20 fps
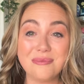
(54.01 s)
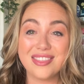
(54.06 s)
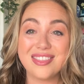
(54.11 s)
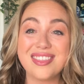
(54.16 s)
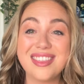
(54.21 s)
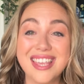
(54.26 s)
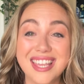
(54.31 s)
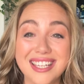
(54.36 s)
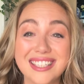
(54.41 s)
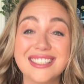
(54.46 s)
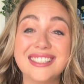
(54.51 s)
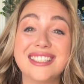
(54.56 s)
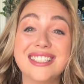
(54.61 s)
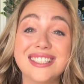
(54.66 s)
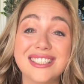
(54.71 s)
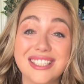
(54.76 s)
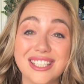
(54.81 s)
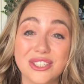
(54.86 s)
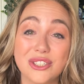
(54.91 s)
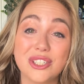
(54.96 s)
these
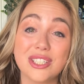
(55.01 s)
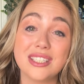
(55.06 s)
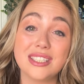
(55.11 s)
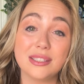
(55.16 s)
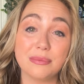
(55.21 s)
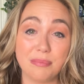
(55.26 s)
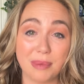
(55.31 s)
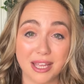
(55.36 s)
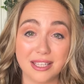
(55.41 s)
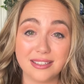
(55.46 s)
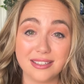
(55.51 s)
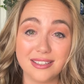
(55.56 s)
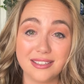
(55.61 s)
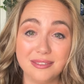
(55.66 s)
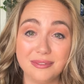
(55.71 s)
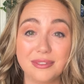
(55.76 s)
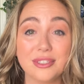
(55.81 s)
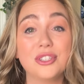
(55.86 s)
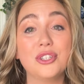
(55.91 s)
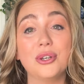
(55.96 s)
decisions matter
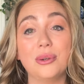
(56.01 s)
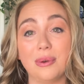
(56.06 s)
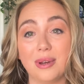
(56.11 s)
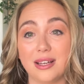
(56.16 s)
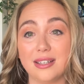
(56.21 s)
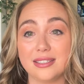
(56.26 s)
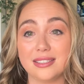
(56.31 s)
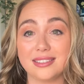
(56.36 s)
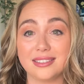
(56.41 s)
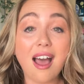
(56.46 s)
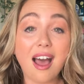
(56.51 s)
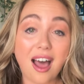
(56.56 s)
to us.